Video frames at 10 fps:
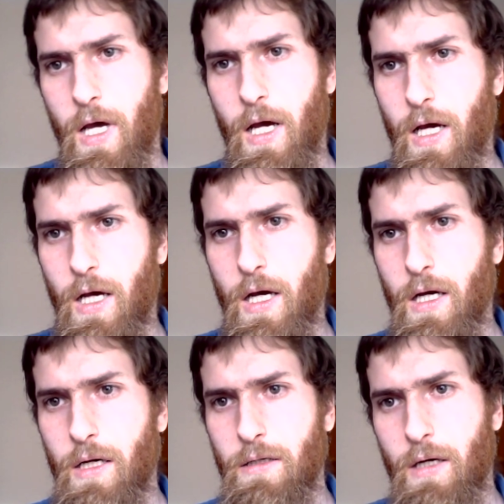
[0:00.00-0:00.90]

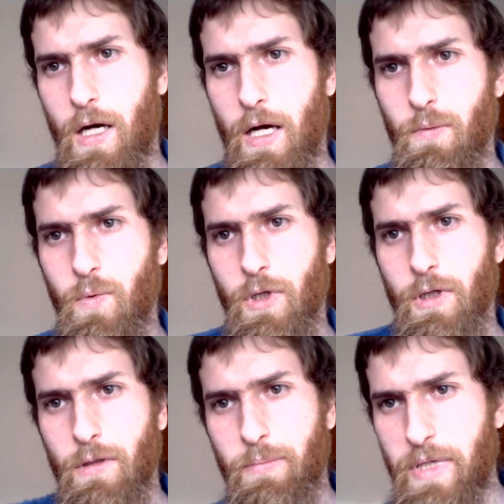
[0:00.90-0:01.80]
I
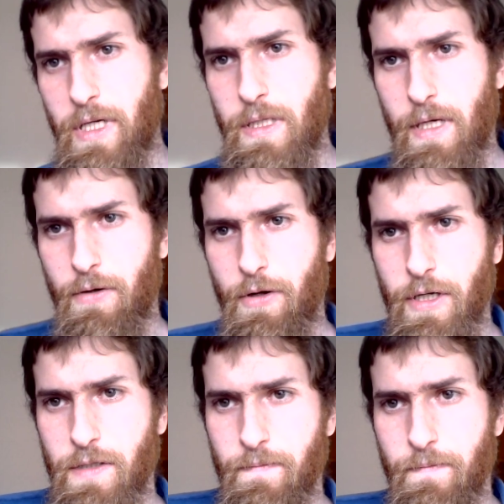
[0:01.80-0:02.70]
will be downloading
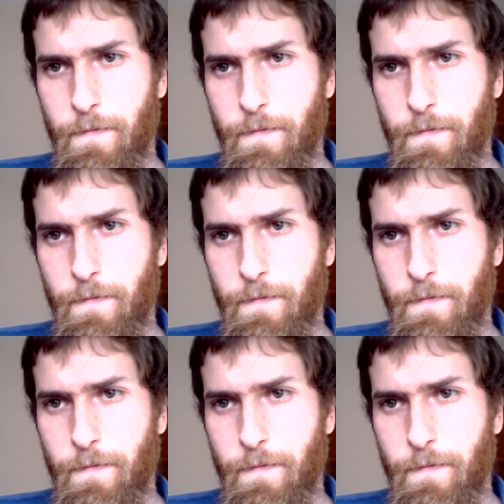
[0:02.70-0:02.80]
some